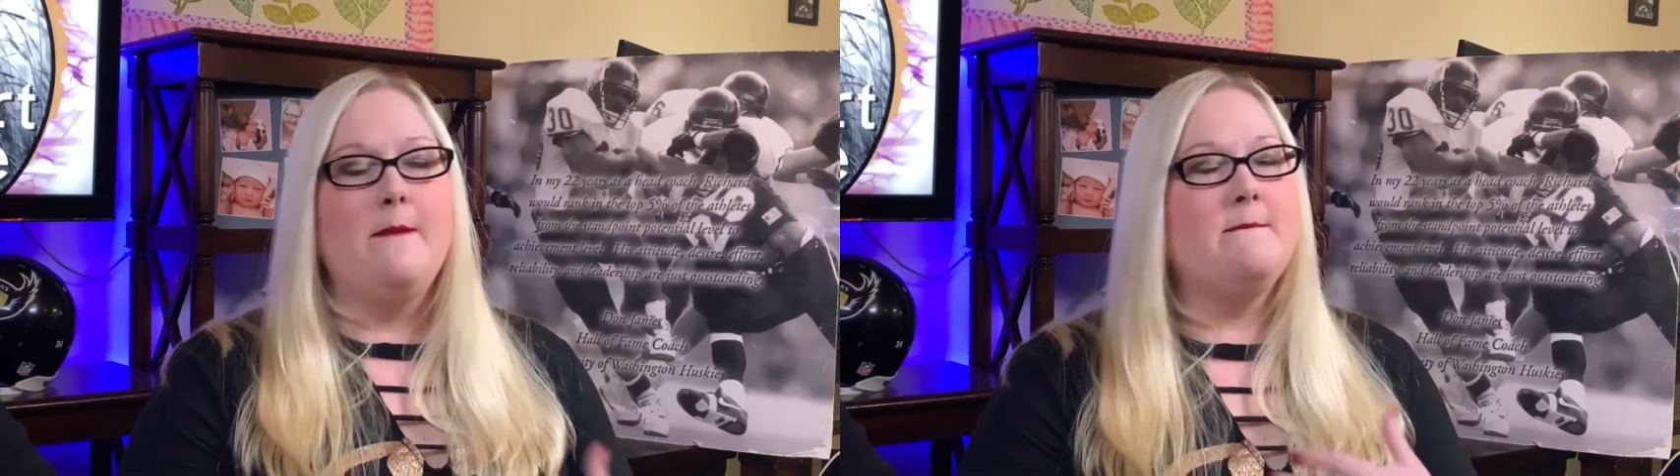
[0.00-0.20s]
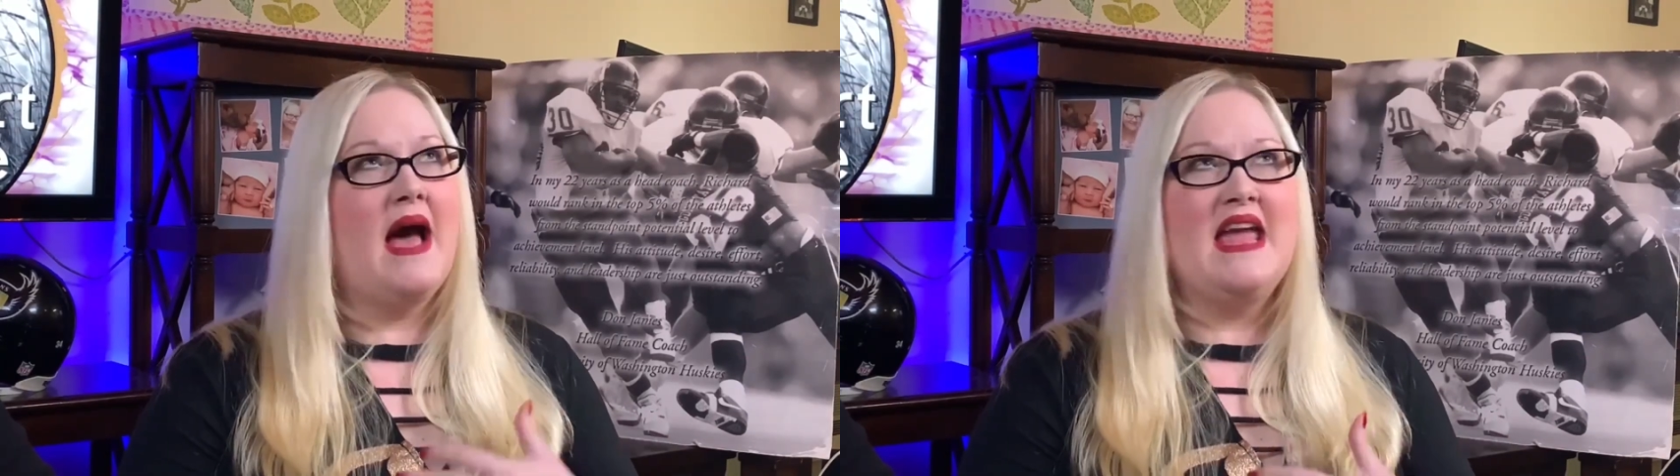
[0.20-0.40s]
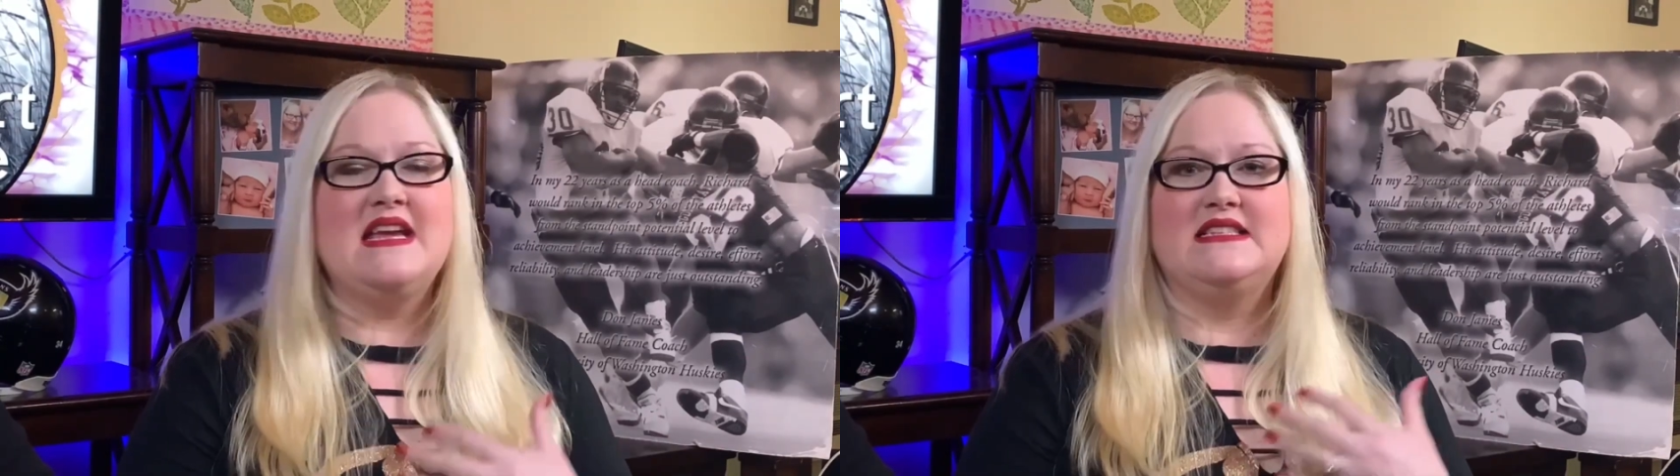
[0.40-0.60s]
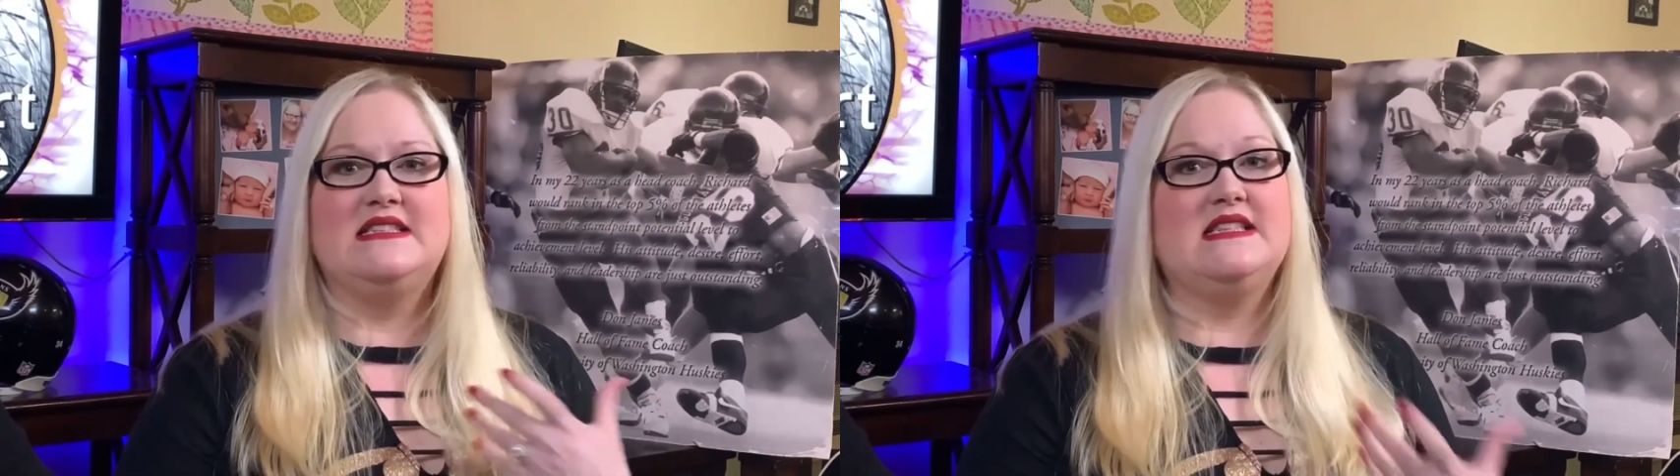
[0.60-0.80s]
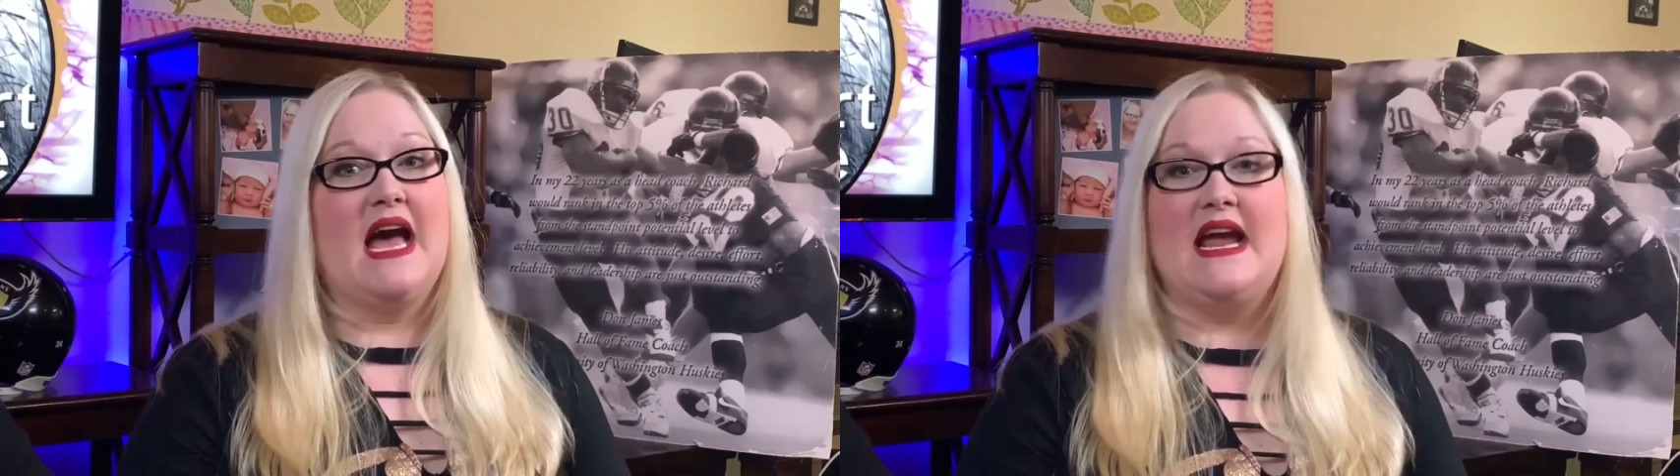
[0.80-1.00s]
My
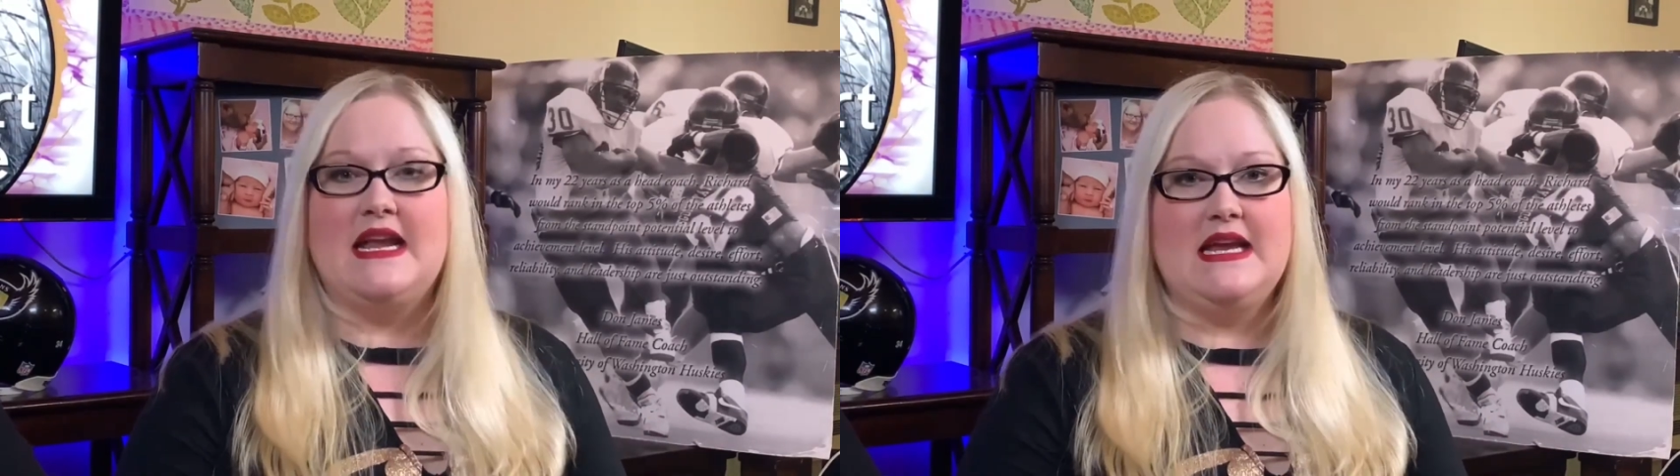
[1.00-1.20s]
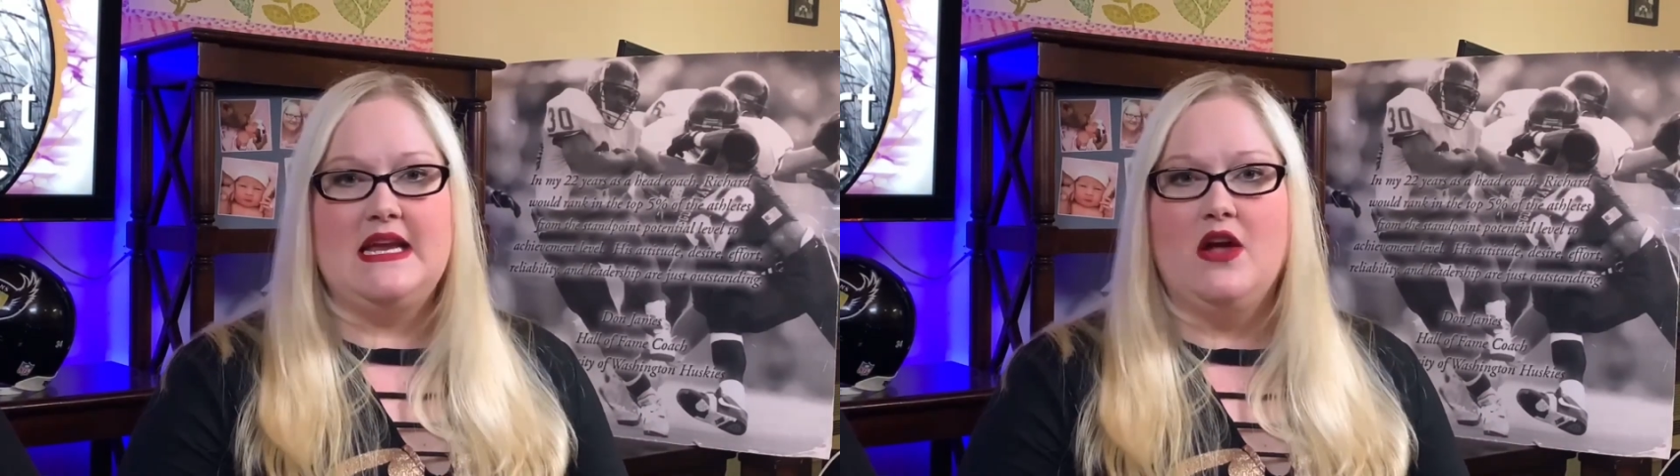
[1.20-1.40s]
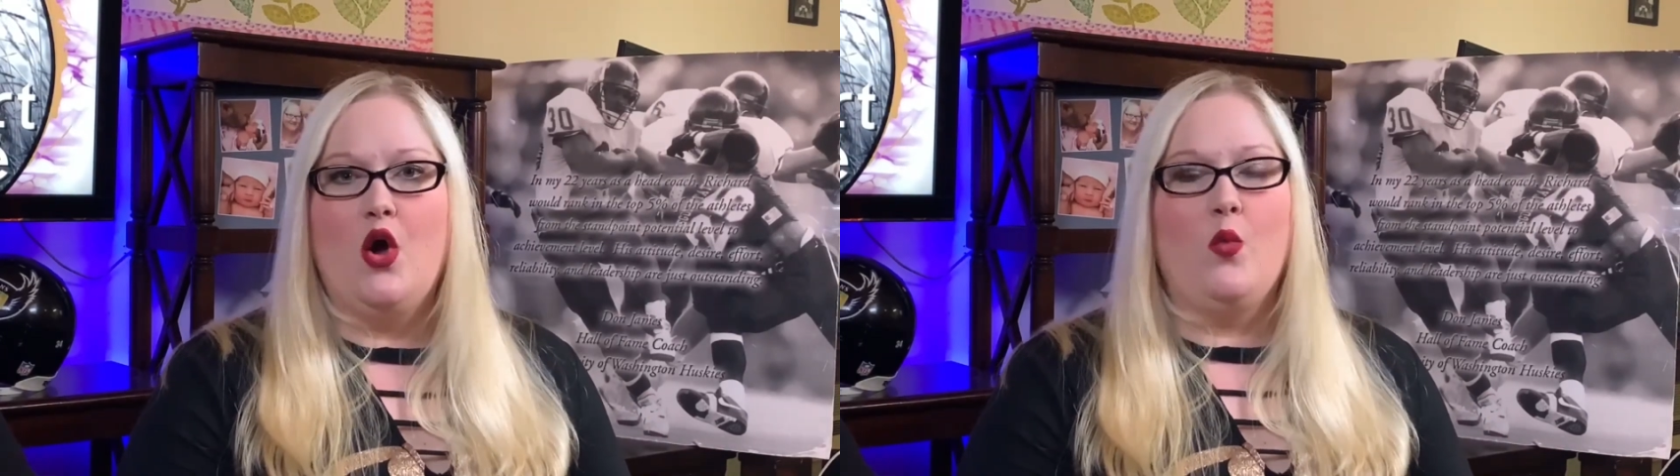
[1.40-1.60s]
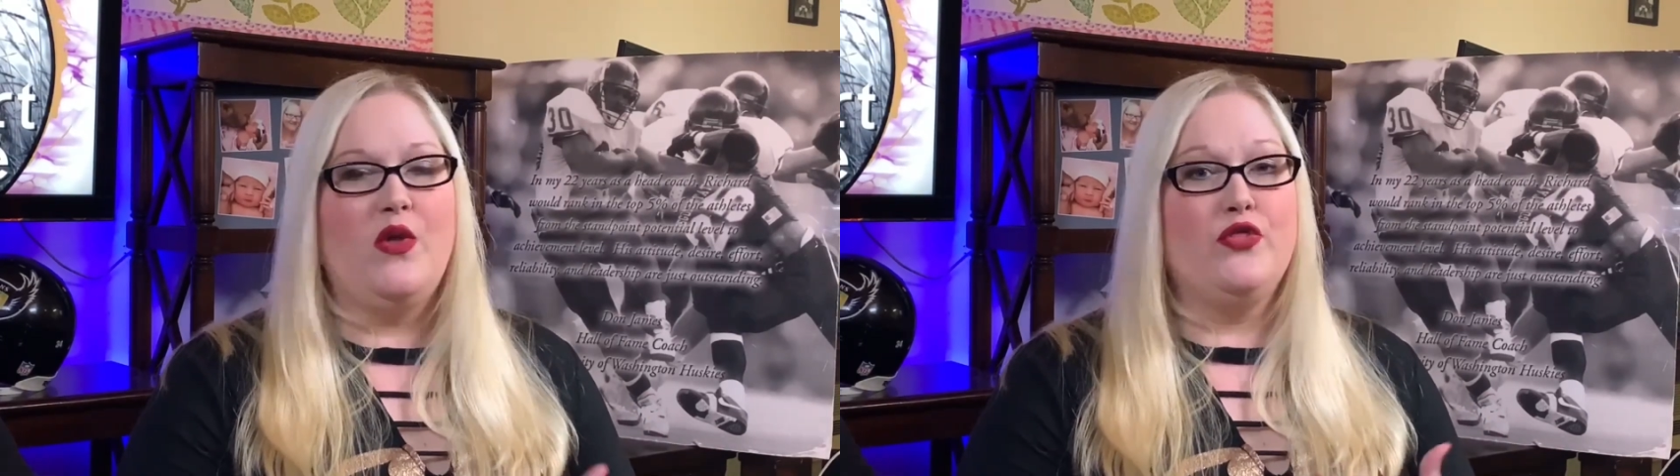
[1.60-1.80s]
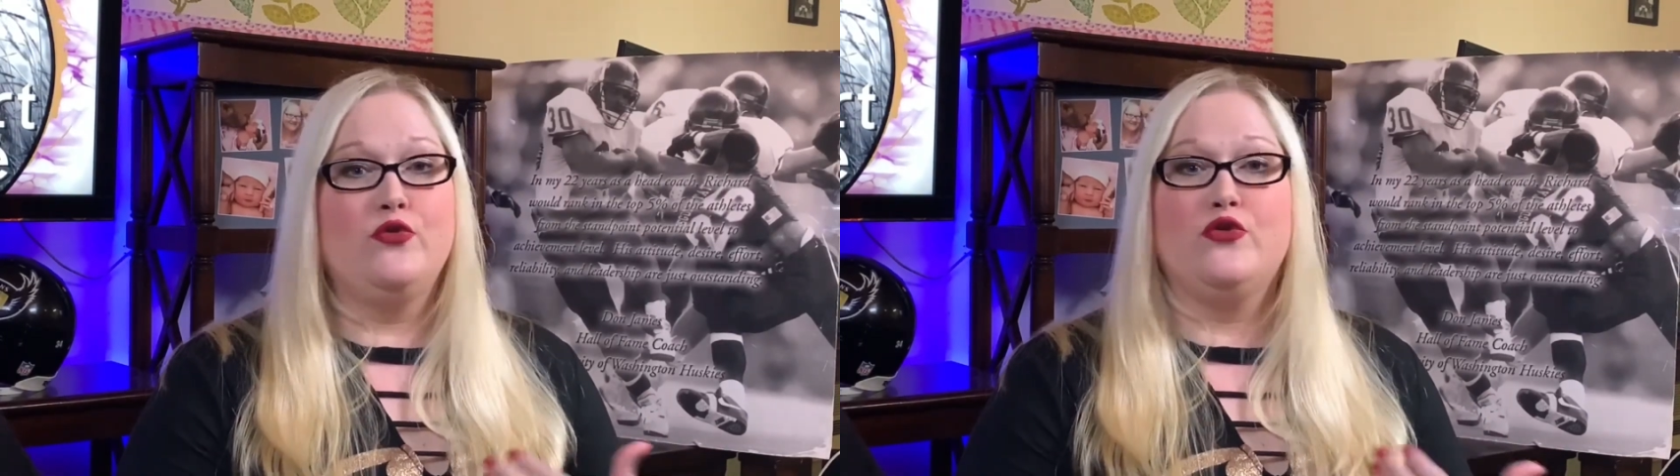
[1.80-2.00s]
anxiety
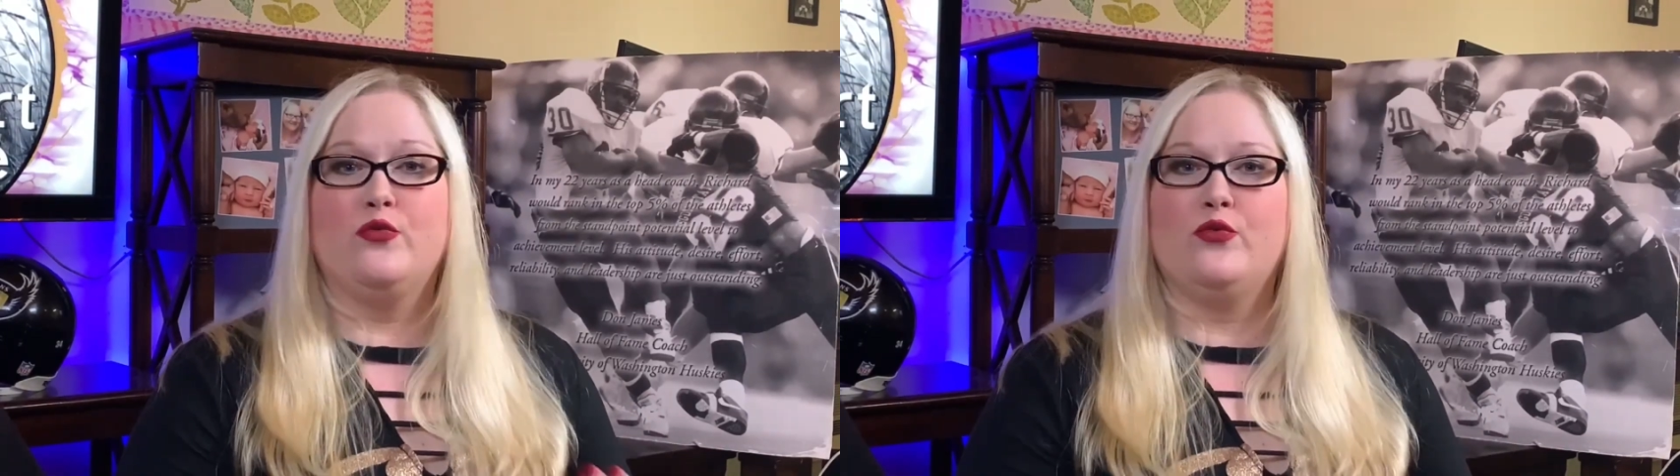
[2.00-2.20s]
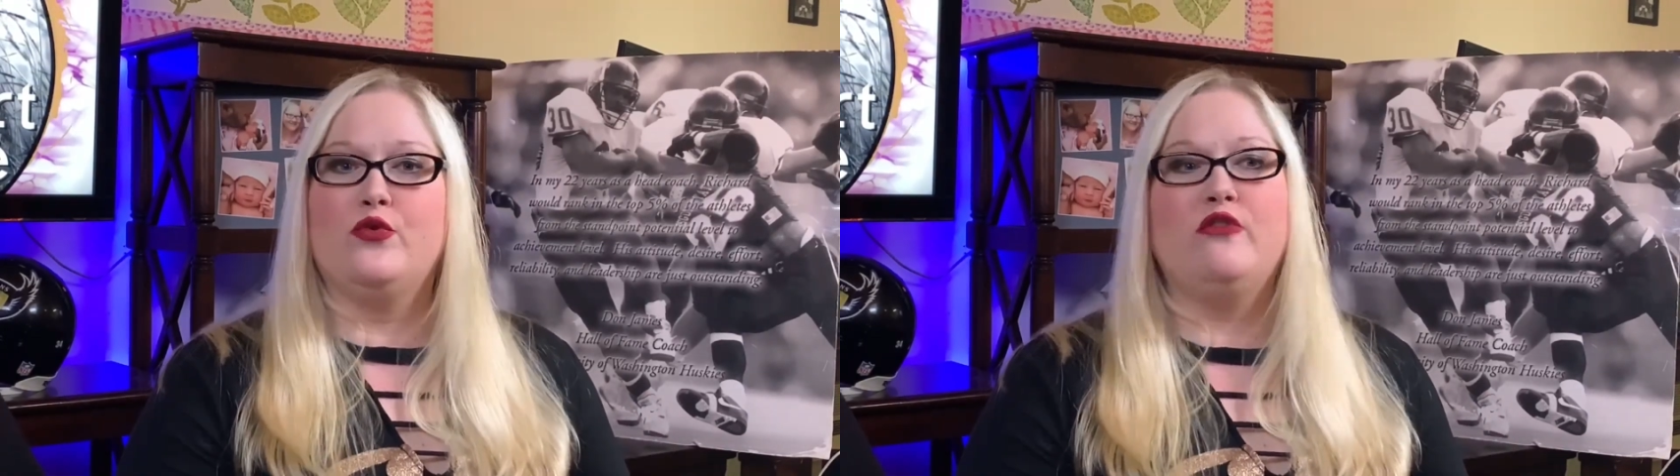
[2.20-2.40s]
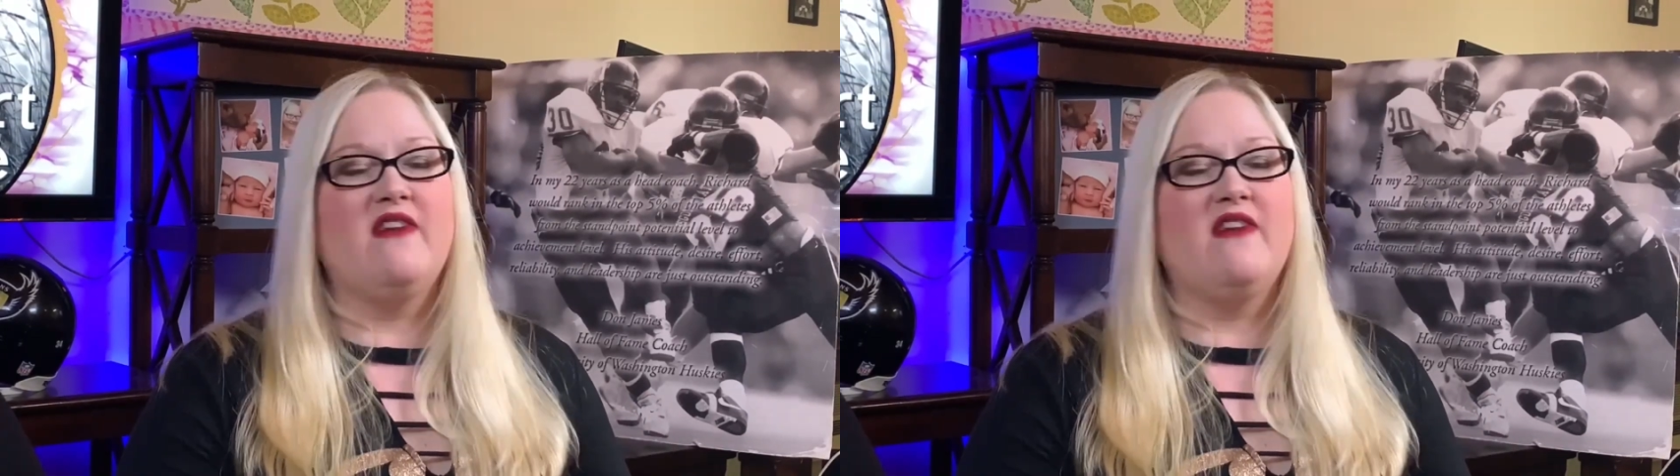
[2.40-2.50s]
went through the roof.